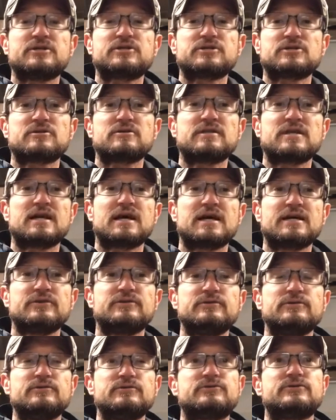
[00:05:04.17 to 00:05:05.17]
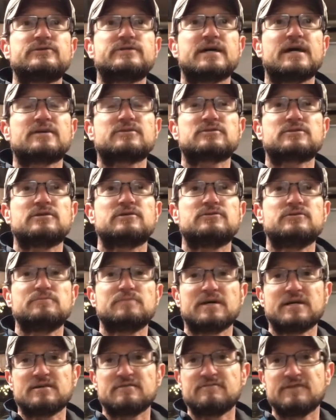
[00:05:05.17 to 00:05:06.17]
sure that I use the tax code to
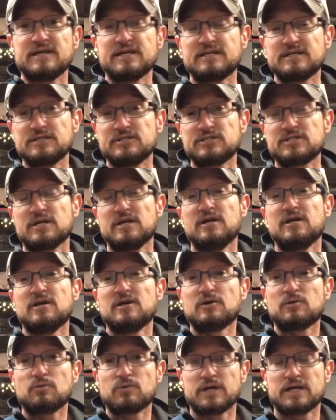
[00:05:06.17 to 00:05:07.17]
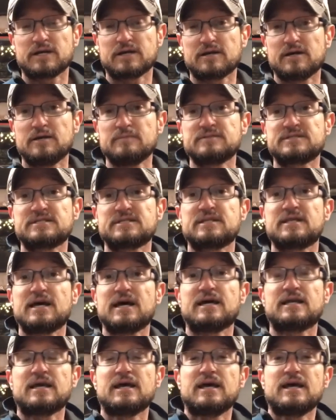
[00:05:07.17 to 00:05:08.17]
my advantage when it comes to
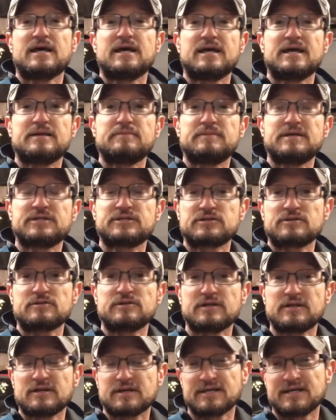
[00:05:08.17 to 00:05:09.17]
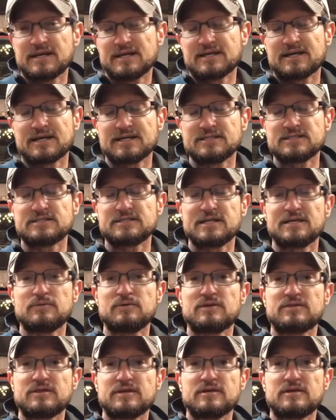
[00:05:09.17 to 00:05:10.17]
that, and make sure that, again, I stay
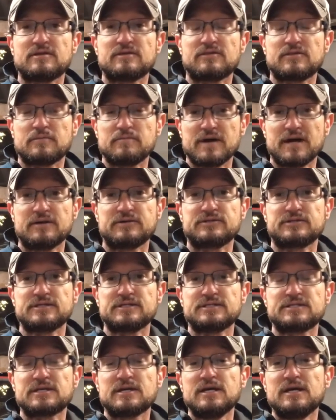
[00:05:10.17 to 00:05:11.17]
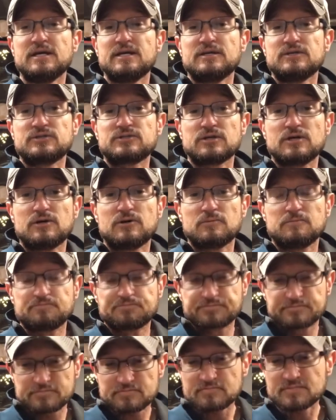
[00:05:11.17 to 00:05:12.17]
within the boundaries. So
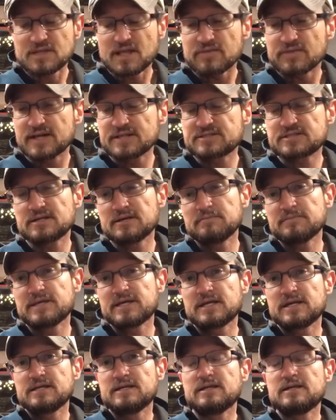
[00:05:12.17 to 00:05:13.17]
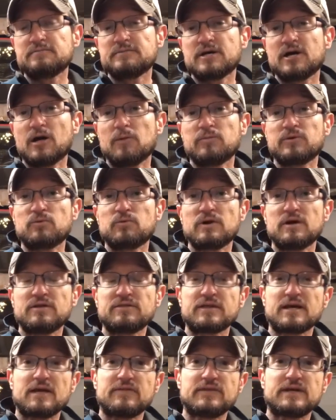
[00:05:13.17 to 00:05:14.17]
that's something that I need him to help me
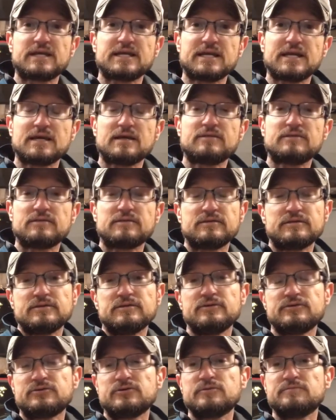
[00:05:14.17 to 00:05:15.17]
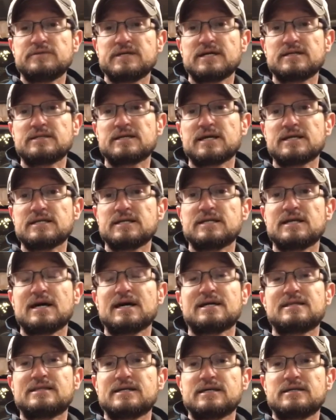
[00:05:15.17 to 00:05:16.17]
with. And then again, the YouTube
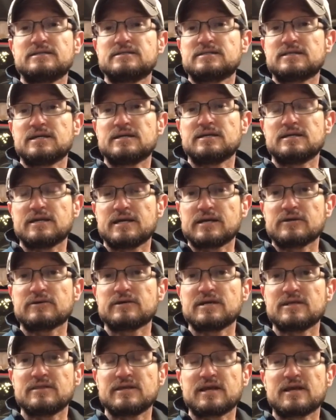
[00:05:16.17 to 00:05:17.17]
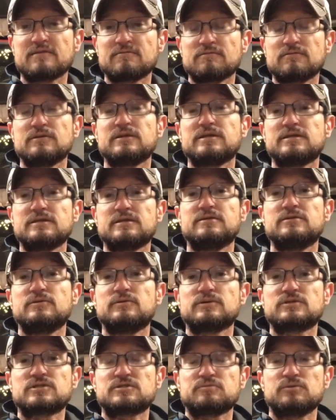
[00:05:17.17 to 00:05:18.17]
1099, that is a area that I really need to
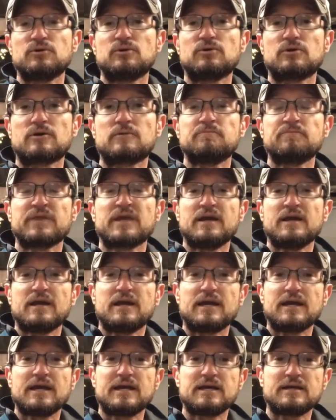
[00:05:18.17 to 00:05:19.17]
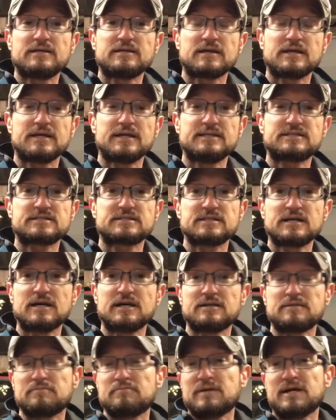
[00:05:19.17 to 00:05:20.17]
explore. And it's
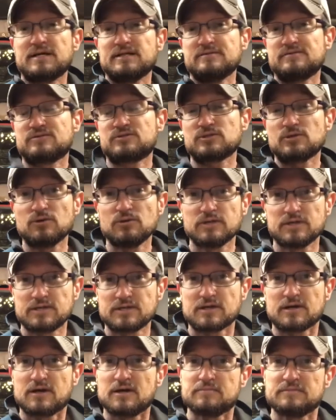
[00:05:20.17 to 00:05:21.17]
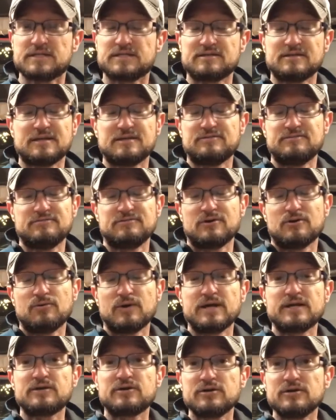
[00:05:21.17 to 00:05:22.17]
not my sole income. It no
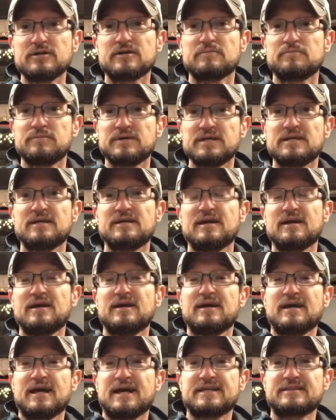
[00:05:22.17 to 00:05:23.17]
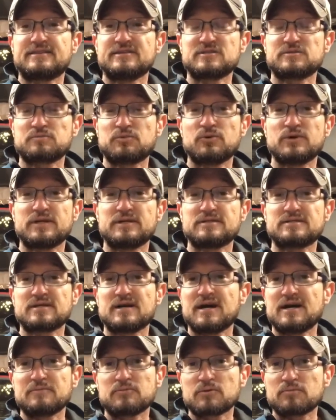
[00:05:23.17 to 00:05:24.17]
way could it be at this point in
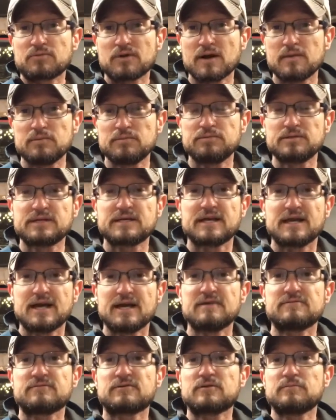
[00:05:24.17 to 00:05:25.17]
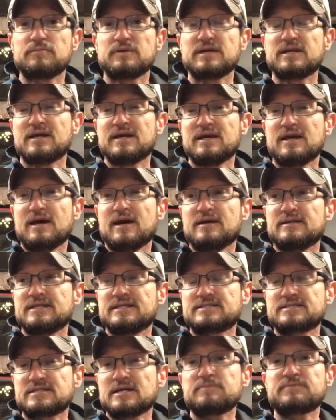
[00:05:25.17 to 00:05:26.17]
time, or probably ever, but
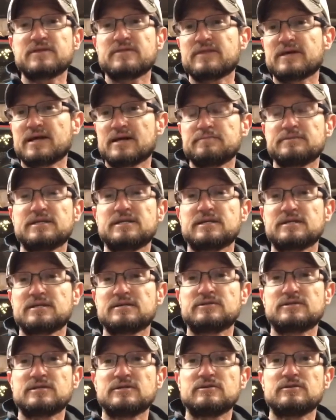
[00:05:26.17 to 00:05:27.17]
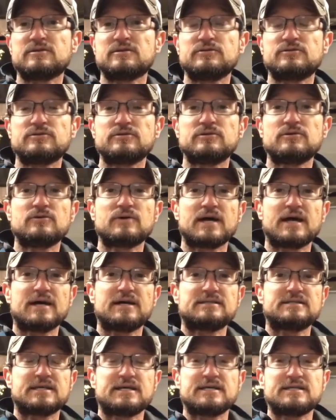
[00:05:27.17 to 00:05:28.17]
it's something that I'm going to continue to do
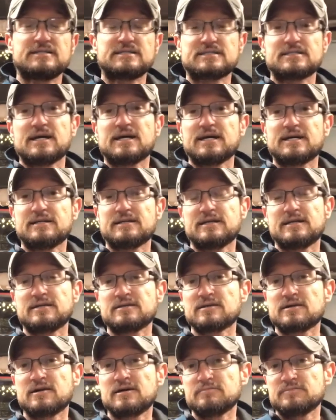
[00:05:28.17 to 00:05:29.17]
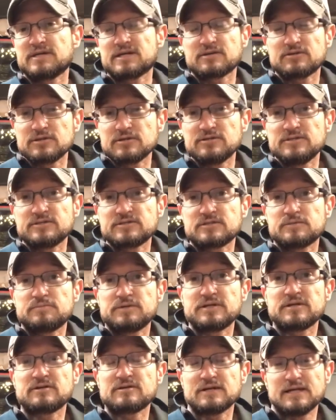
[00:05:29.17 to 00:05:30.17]
as a side income that could
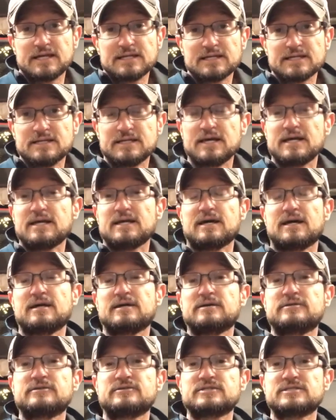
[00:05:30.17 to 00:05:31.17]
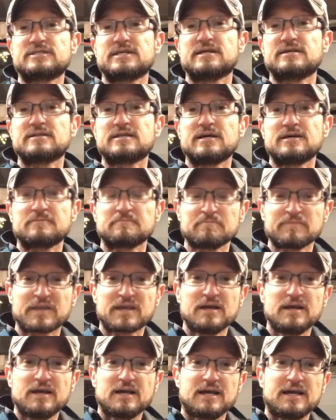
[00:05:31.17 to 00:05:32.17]
disappear any day. I understand that.
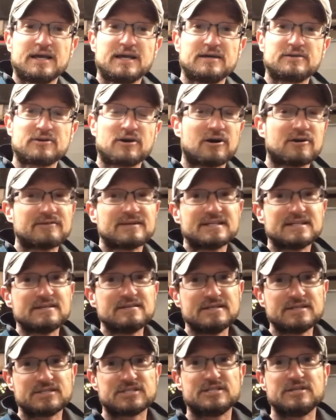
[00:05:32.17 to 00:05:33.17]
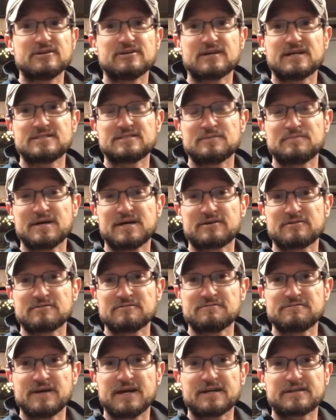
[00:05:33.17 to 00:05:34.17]
And already this year, as a matter
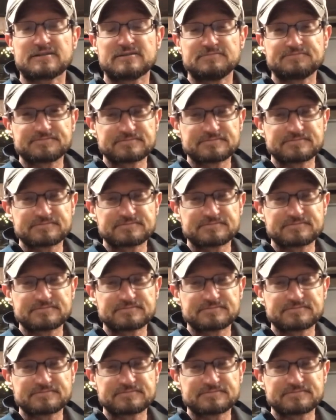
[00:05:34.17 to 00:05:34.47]
of fact,